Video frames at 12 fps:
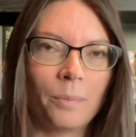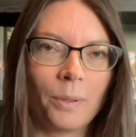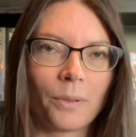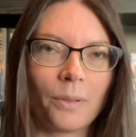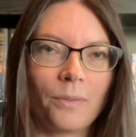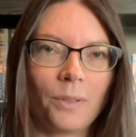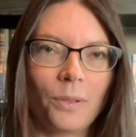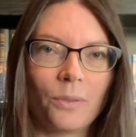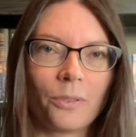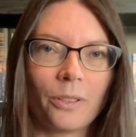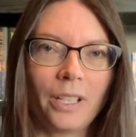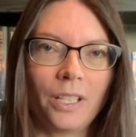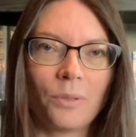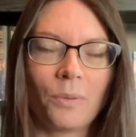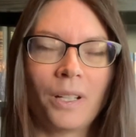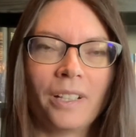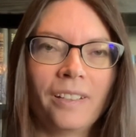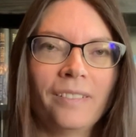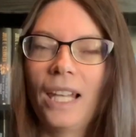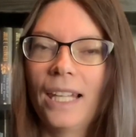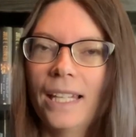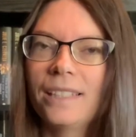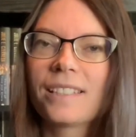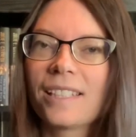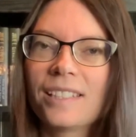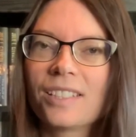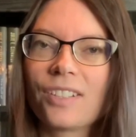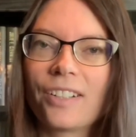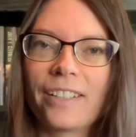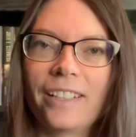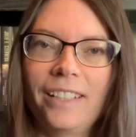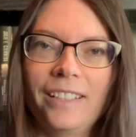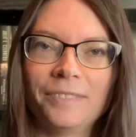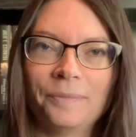book review for each one. Let's get started.